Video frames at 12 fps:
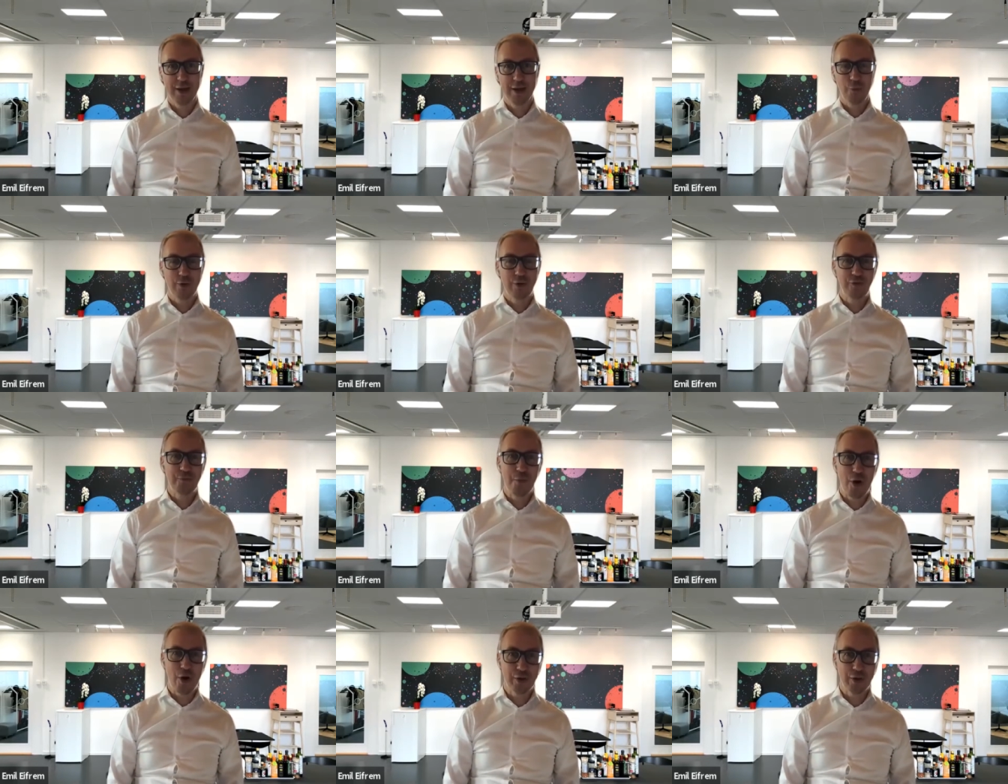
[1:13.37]
which is
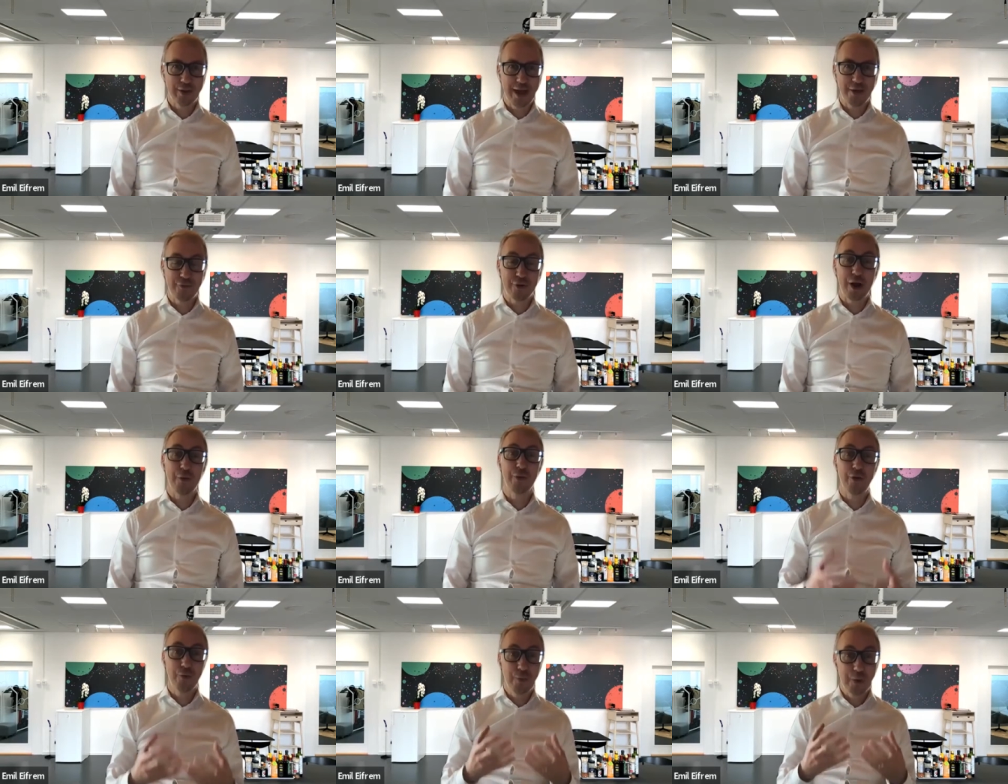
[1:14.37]
modeled after how the
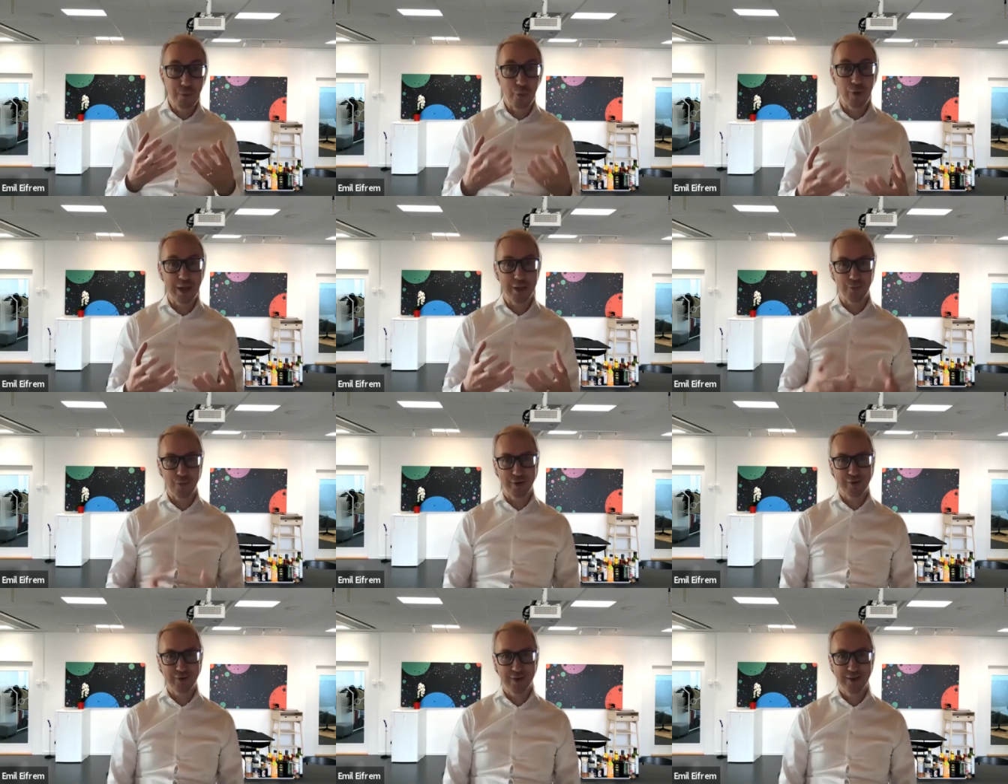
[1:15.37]
human brain
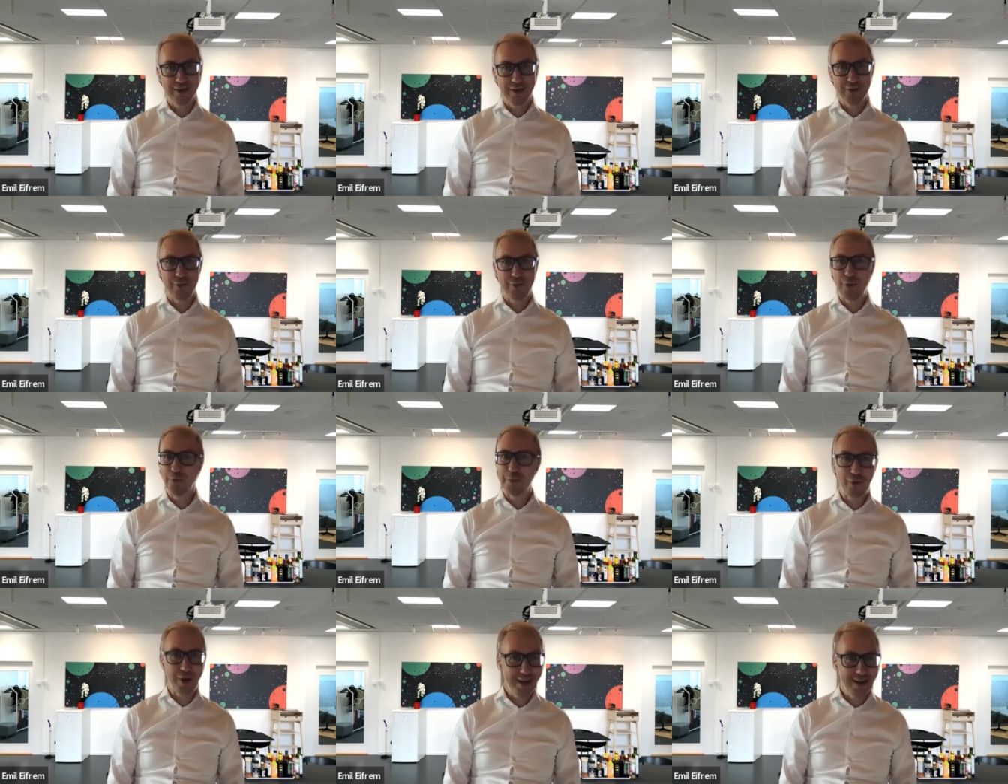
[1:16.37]
works. So the human
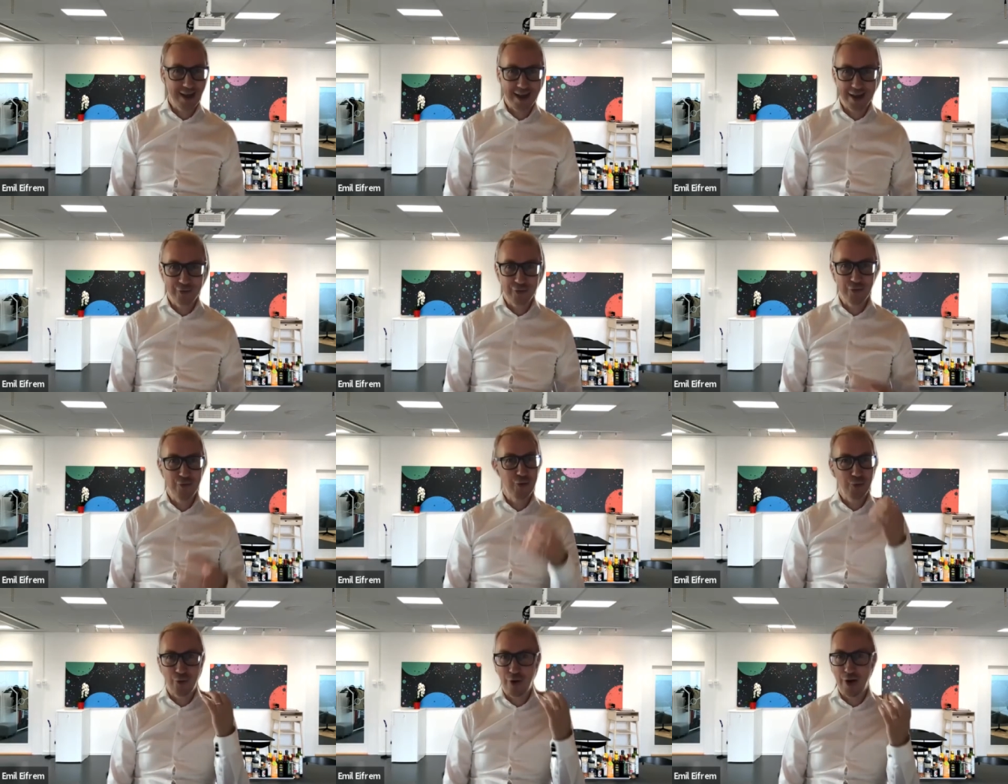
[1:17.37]
brain has
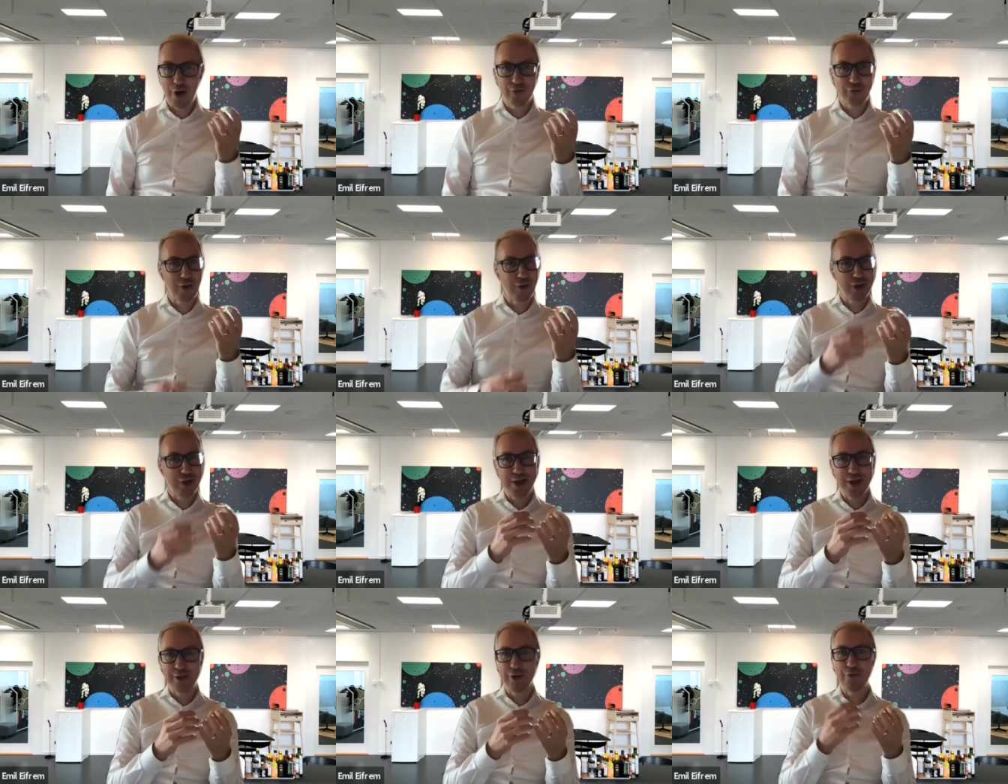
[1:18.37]
neurons that are
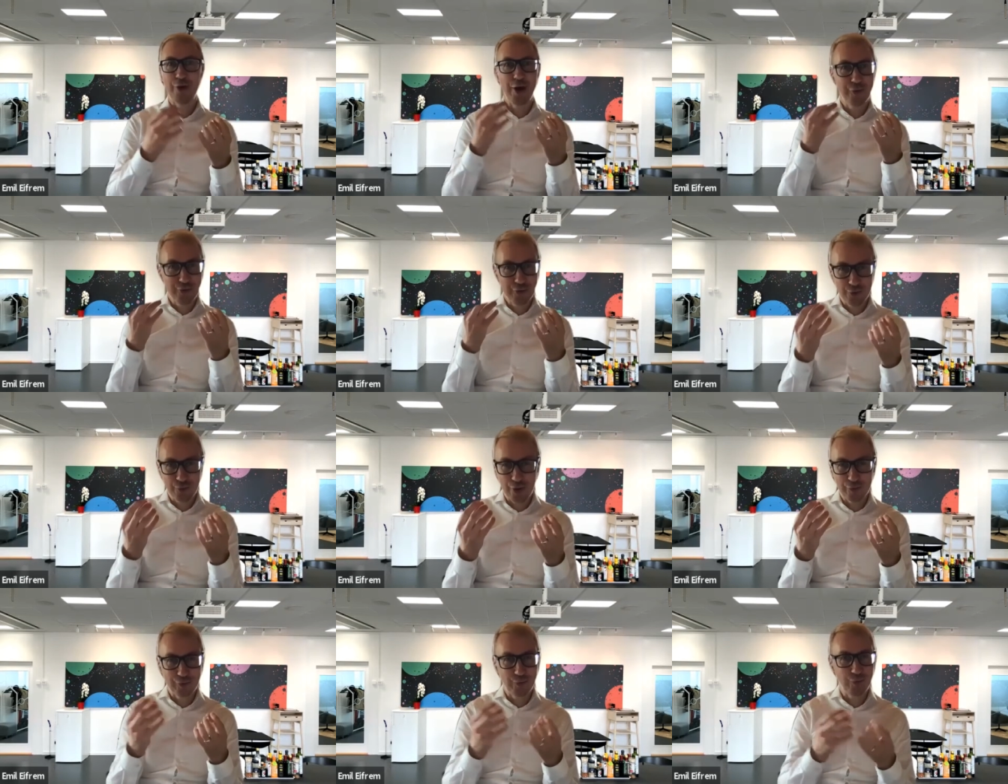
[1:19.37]
connected to other
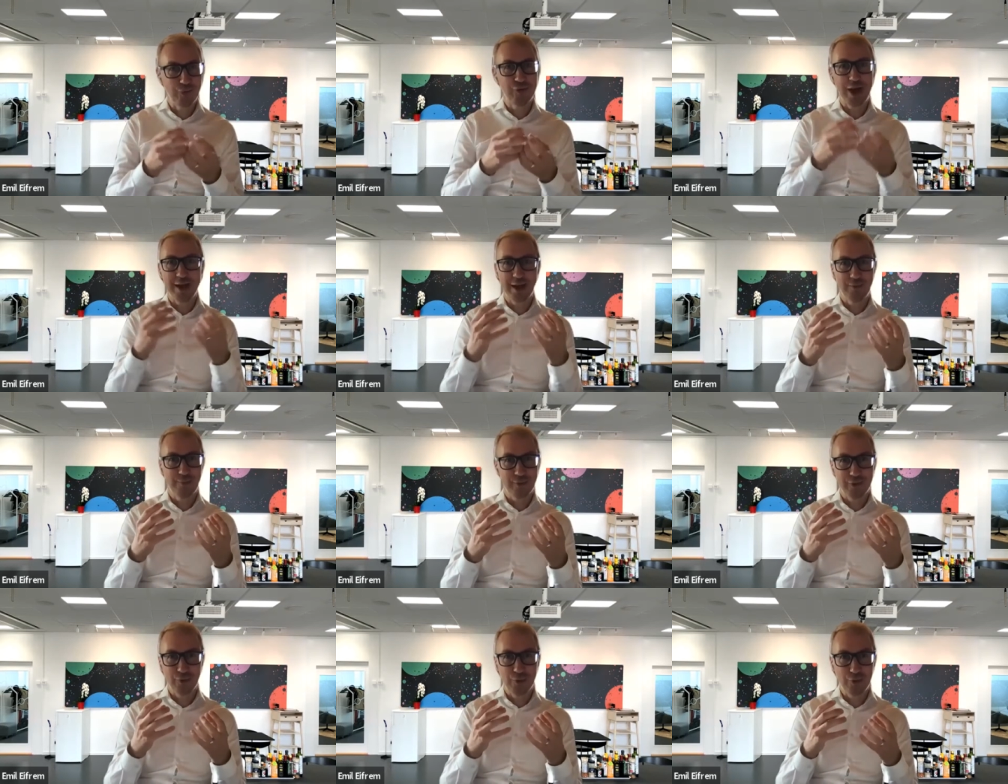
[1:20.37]
neurons through
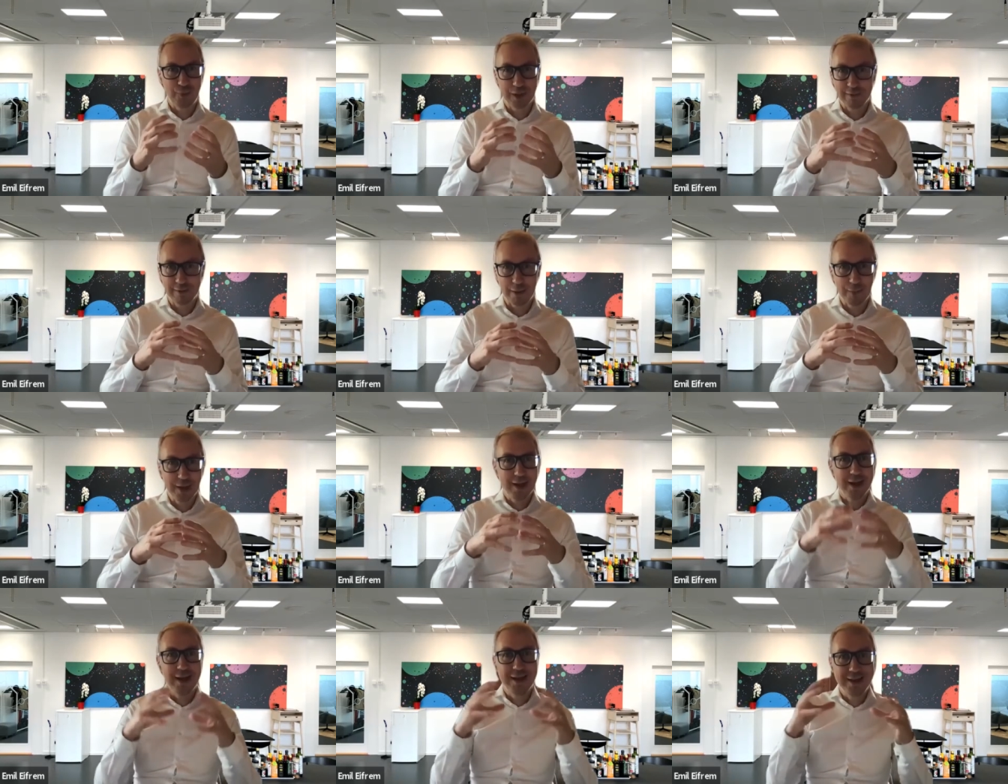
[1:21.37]
synapses, which builds up
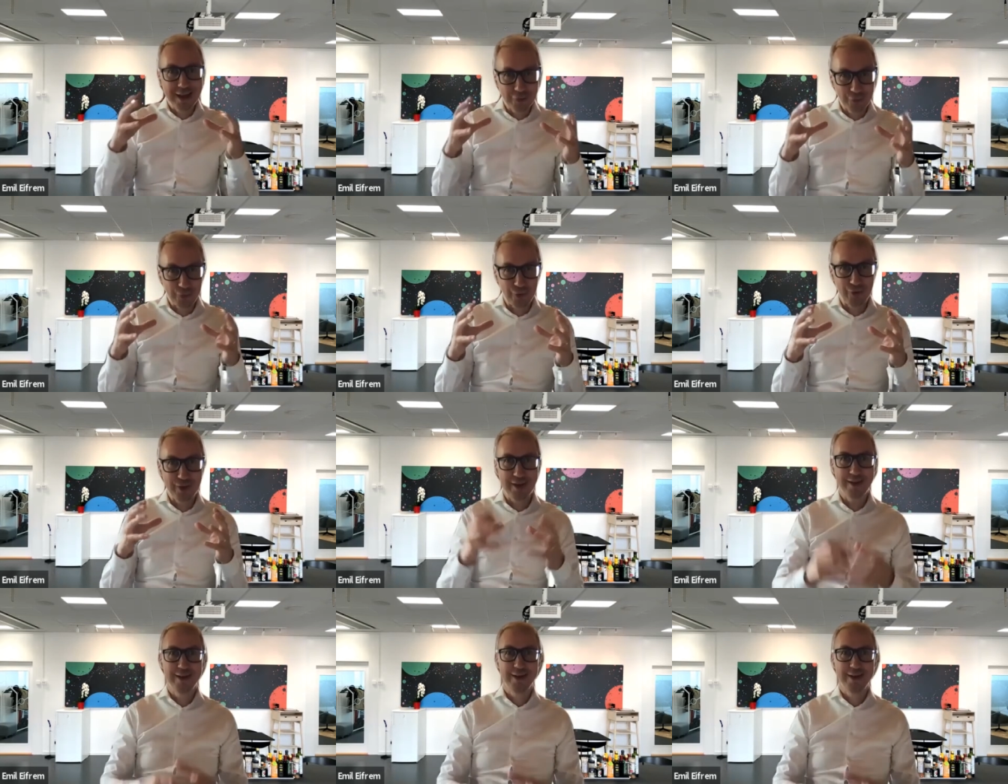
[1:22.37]
a network. And